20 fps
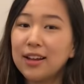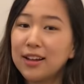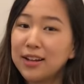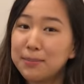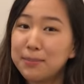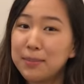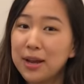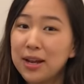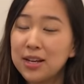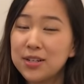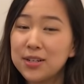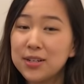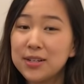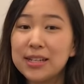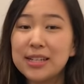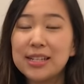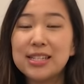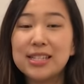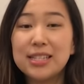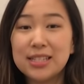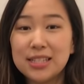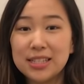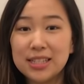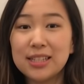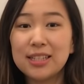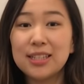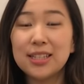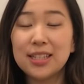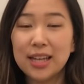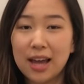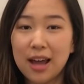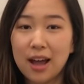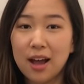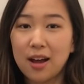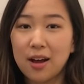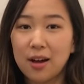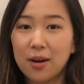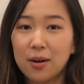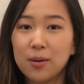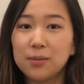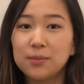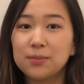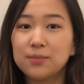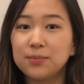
In Mandarin, it's jing tiao.